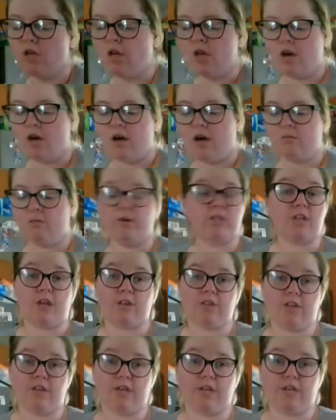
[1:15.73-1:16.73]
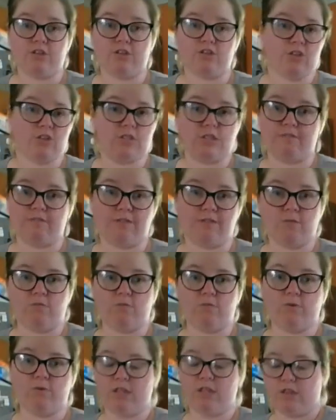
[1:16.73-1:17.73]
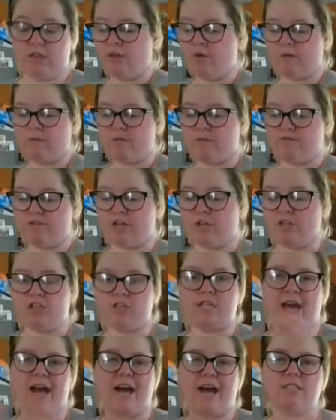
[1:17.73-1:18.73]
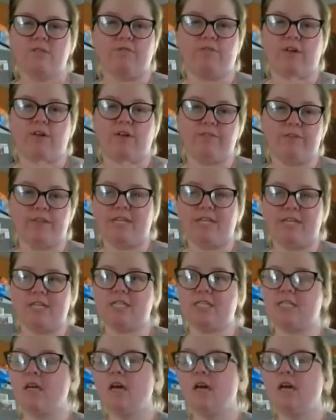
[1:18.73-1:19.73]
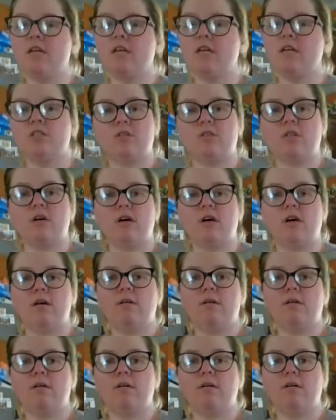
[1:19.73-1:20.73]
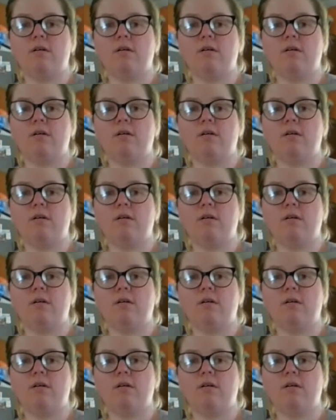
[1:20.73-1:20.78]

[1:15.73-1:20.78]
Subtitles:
with nothing. Just leave it with no cream of tartar. It just adds fluffiness to the